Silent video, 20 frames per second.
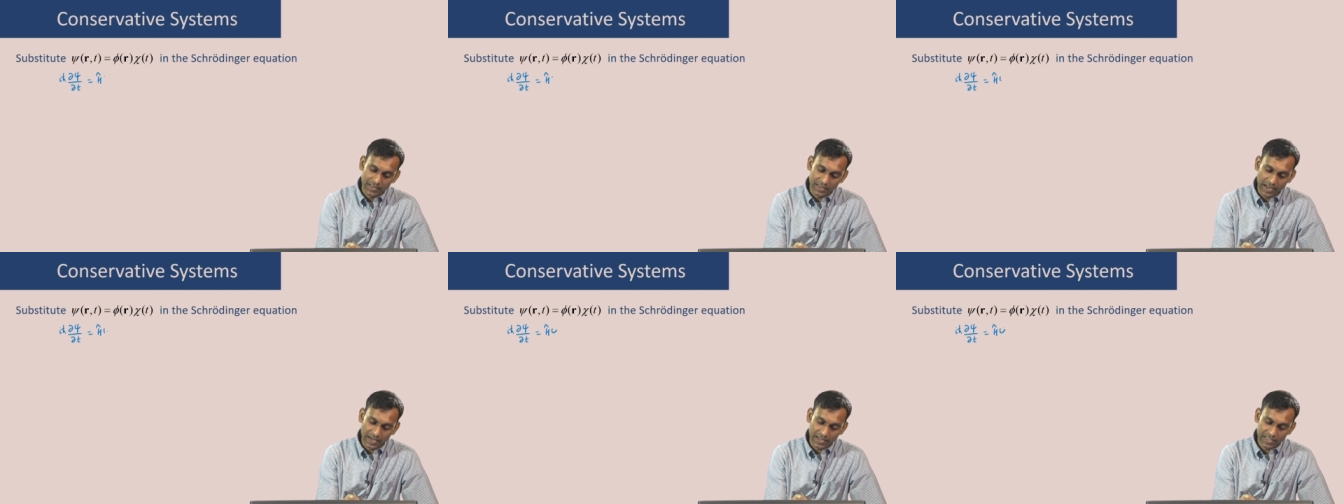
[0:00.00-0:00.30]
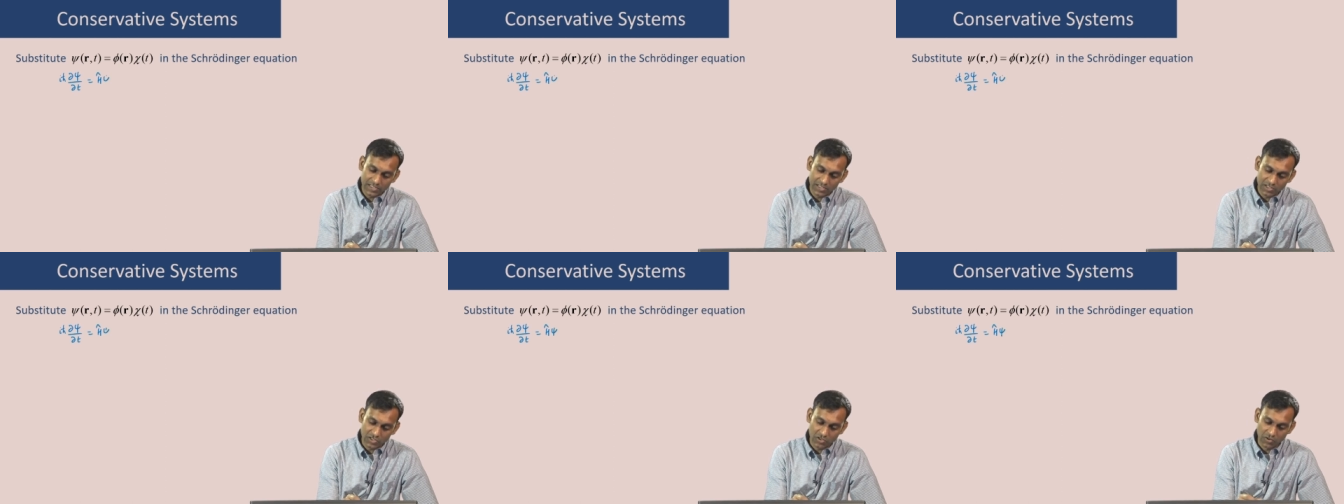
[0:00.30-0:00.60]
That
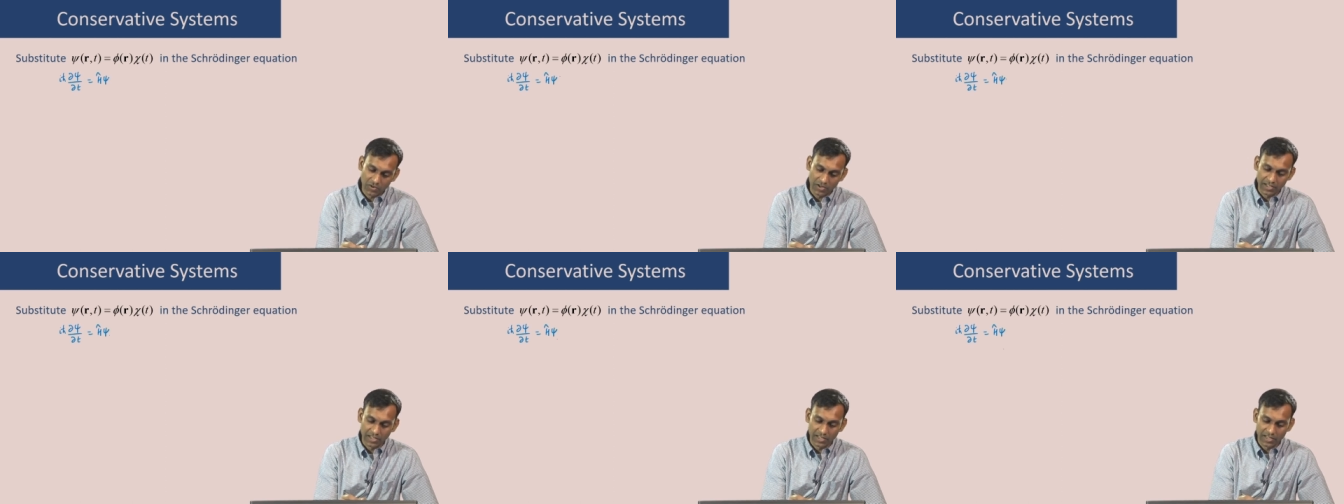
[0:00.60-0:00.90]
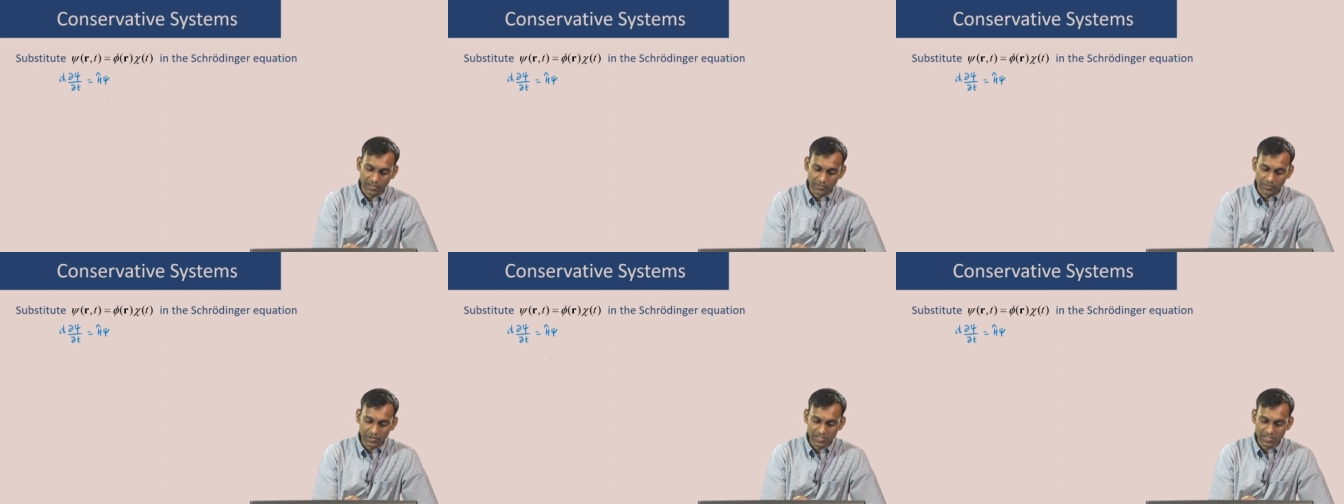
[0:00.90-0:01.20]
is the
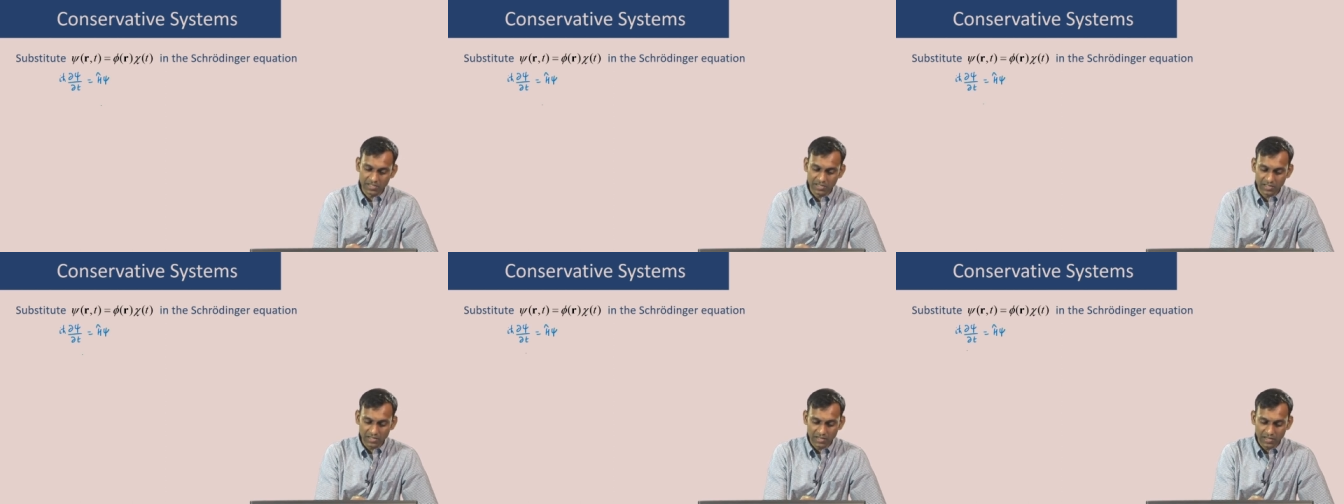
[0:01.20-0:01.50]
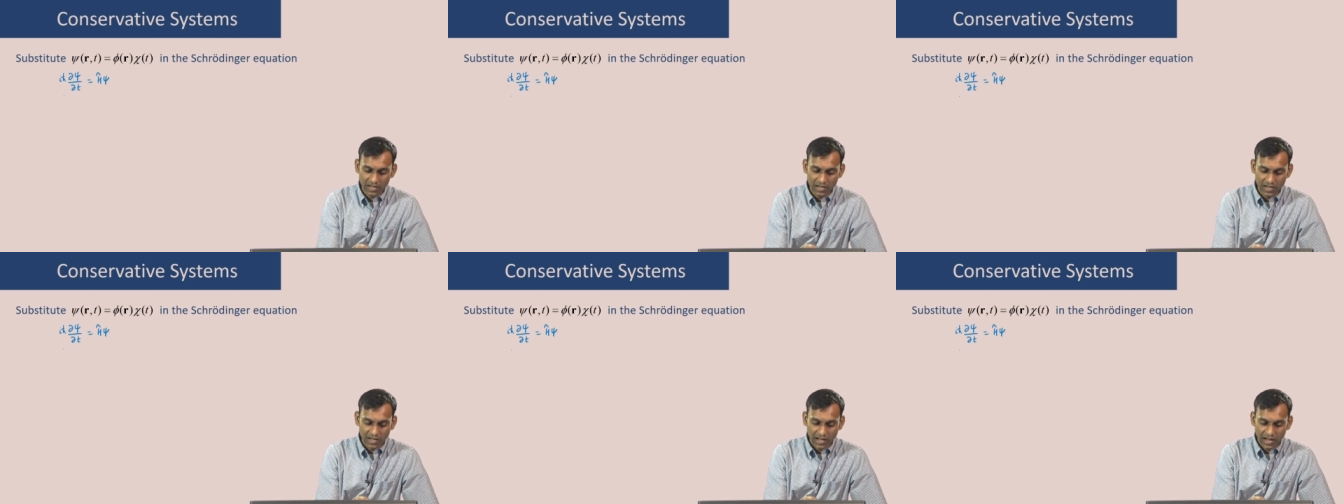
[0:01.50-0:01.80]
Schrodinger equation
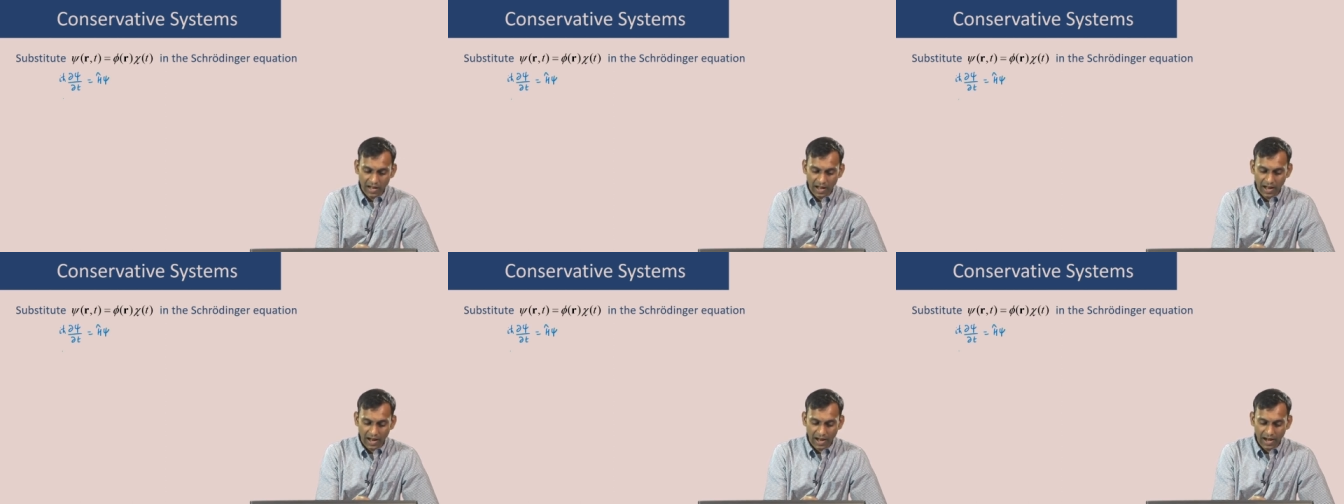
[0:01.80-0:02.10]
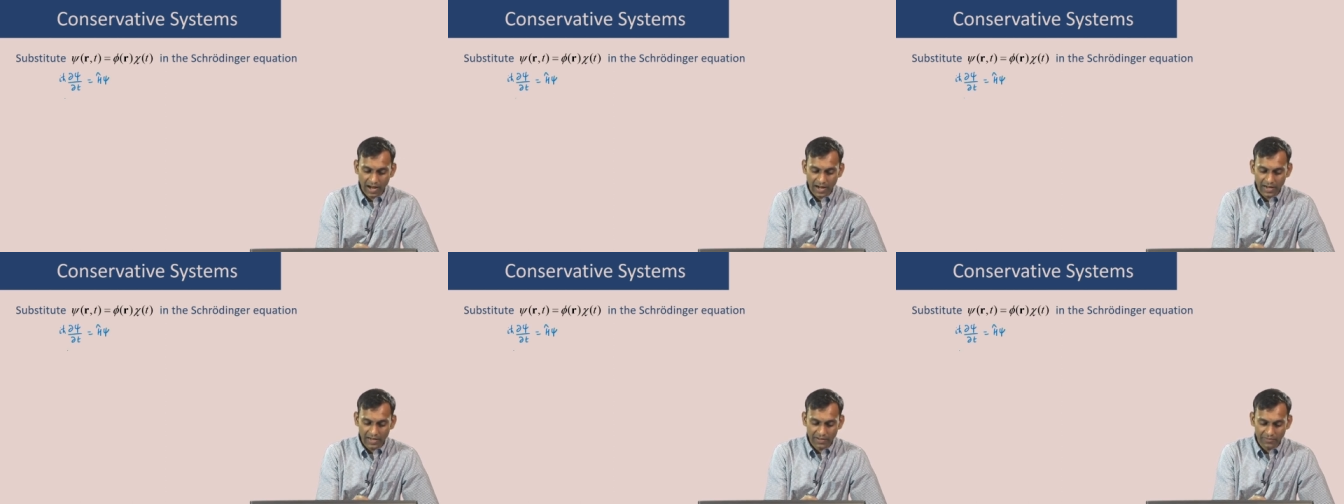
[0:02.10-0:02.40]

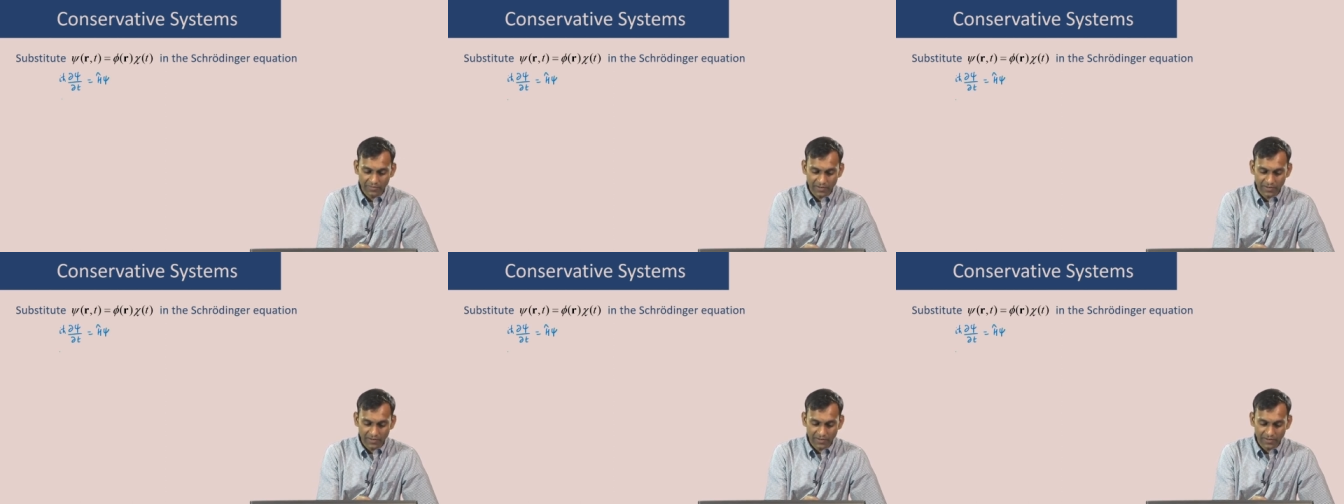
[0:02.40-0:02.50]
and